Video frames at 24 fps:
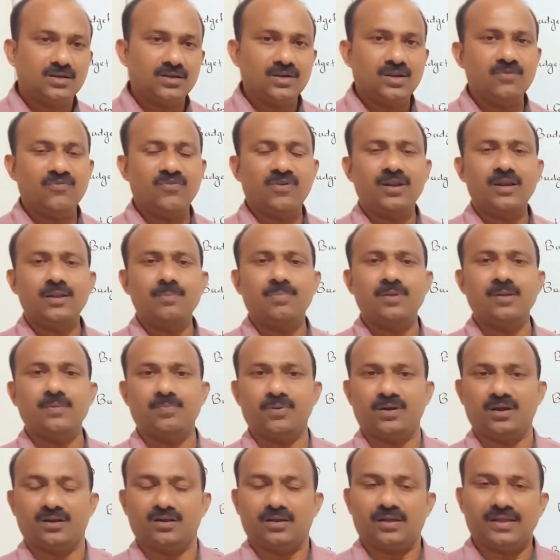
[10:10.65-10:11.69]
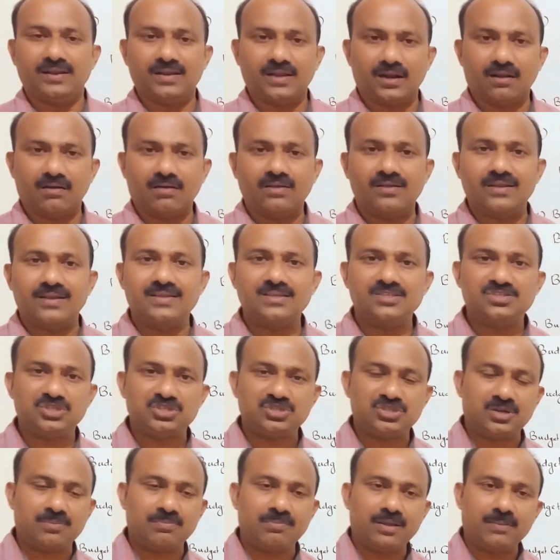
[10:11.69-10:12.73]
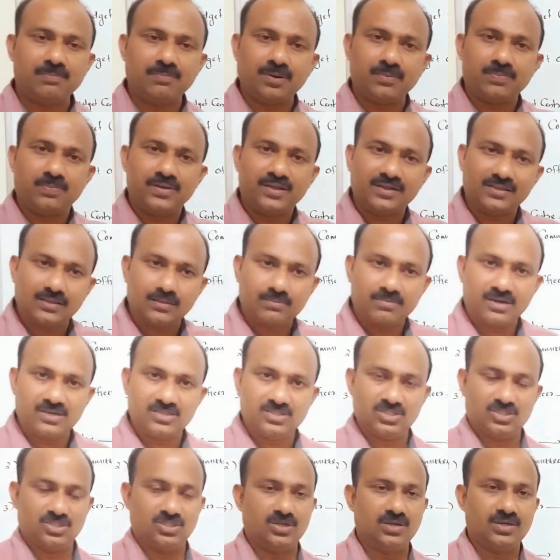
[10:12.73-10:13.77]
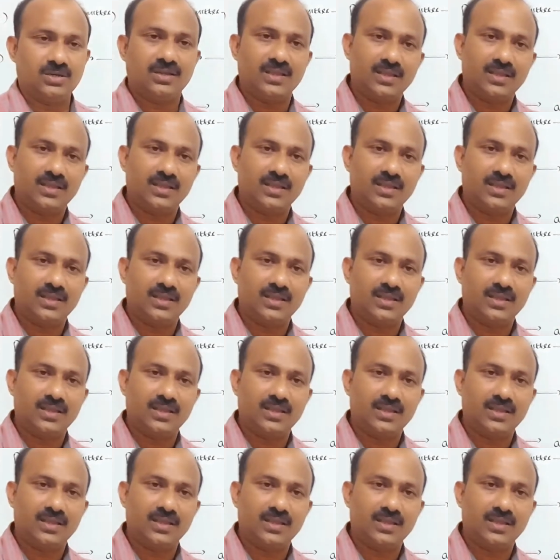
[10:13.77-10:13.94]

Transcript: Different people in an organization may prepare the budget.